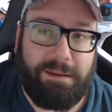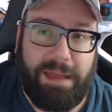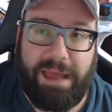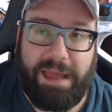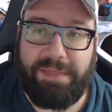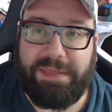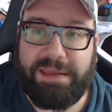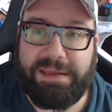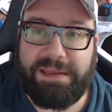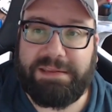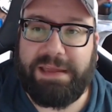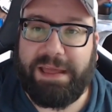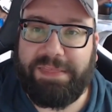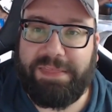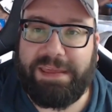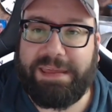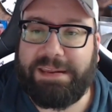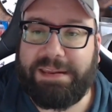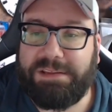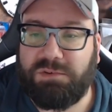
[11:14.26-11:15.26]
I think
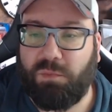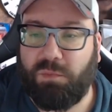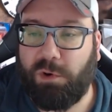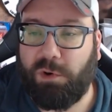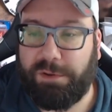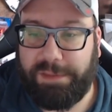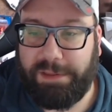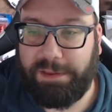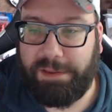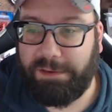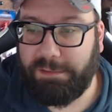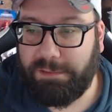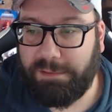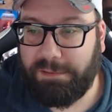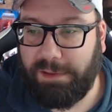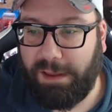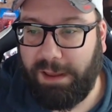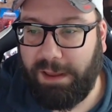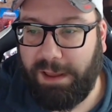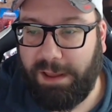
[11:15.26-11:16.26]
it is worth it
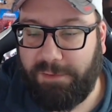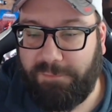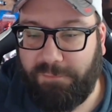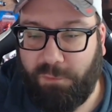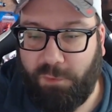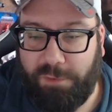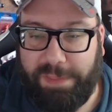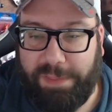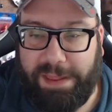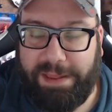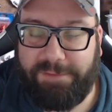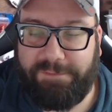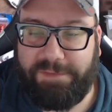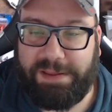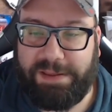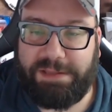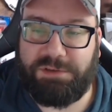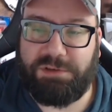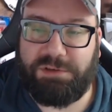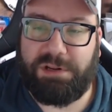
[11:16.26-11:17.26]
for that, if it
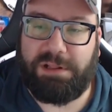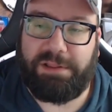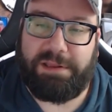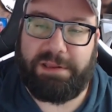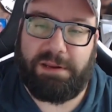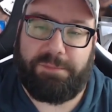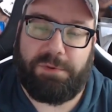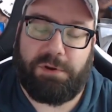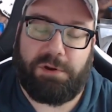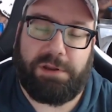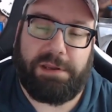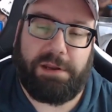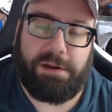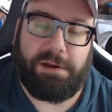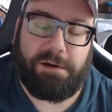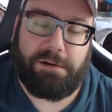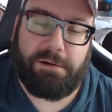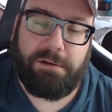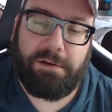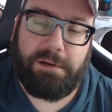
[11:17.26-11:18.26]
gets you to clean up your
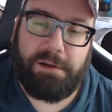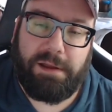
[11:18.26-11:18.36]
gear